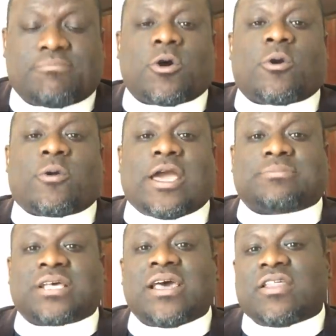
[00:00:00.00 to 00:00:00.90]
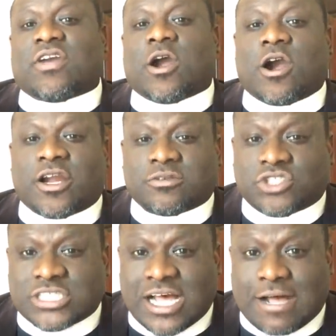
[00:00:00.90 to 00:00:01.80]
programs, there are
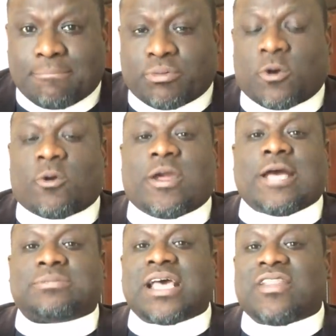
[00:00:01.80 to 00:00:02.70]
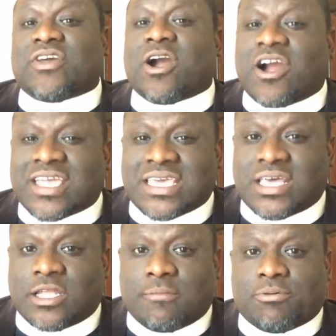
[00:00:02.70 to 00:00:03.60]
job programs, there are
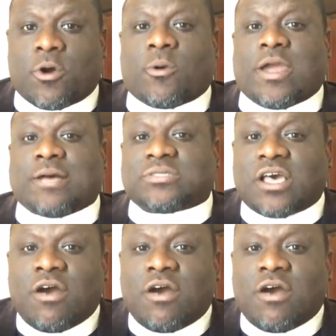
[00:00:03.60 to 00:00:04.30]
healing programs,